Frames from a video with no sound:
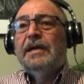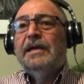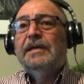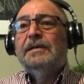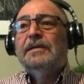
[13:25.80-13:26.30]

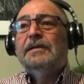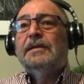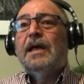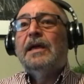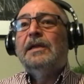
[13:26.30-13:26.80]
It
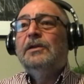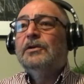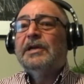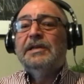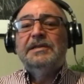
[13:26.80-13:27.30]

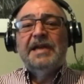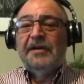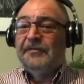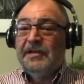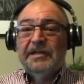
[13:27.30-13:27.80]
you can
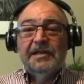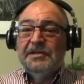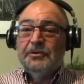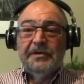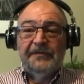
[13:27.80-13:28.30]
definitely
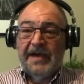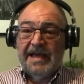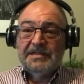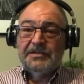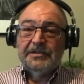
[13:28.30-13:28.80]
do it
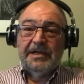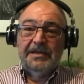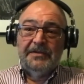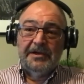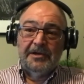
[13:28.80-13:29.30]
faster,
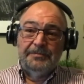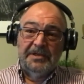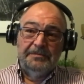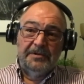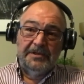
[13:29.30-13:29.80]
and there are
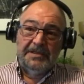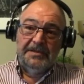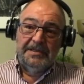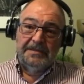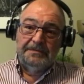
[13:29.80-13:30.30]
people in
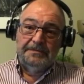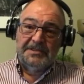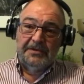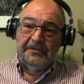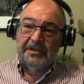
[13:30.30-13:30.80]
the
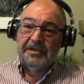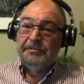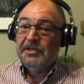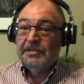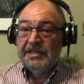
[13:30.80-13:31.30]
silver
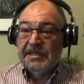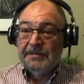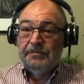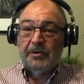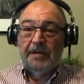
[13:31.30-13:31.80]

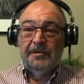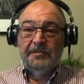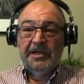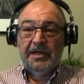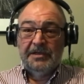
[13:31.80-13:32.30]
community,
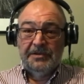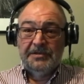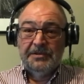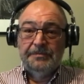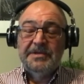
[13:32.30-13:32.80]
probably on
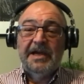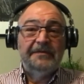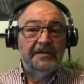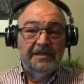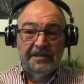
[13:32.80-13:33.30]
YouTube,
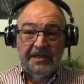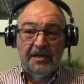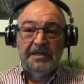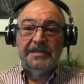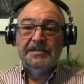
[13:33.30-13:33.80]
definitely
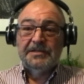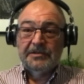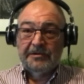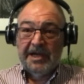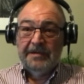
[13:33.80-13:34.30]
on
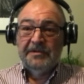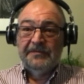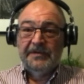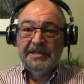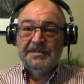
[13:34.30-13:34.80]
Instagram
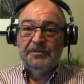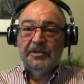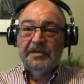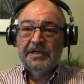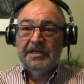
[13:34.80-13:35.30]
and
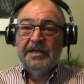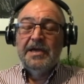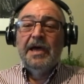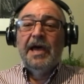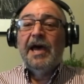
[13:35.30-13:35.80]
Facebook that
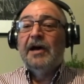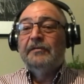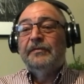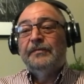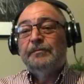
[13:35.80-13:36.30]

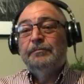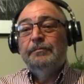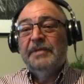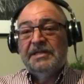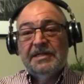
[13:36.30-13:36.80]
have
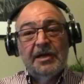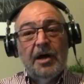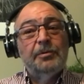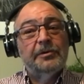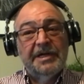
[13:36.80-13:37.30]
minting
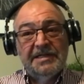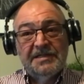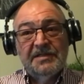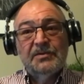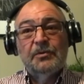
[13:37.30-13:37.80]

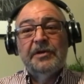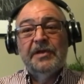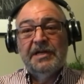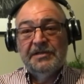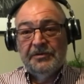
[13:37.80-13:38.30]
operations where
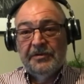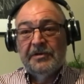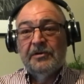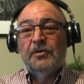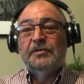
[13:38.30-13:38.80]
they do
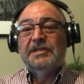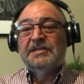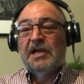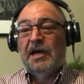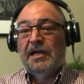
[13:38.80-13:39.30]
their own
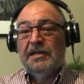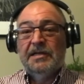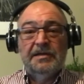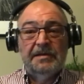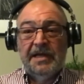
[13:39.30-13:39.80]
design
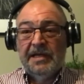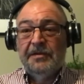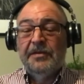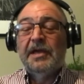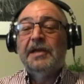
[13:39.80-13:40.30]
and,
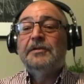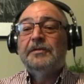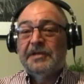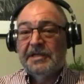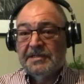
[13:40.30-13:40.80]
and they do
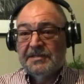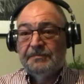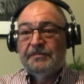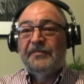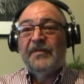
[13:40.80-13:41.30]
things
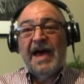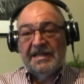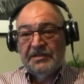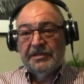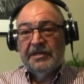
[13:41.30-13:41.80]

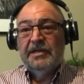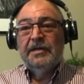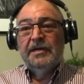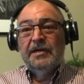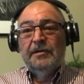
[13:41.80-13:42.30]
faster.
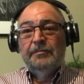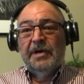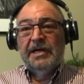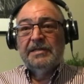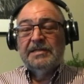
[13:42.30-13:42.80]

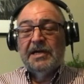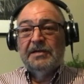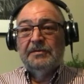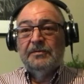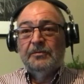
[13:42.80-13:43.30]
But
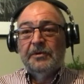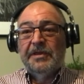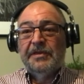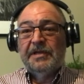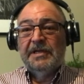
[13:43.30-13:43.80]
uh,
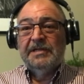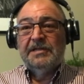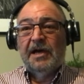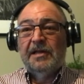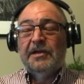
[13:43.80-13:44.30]
with
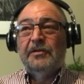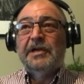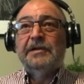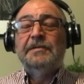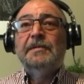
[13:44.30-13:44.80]
Intaglio,
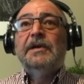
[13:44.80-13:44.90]
they're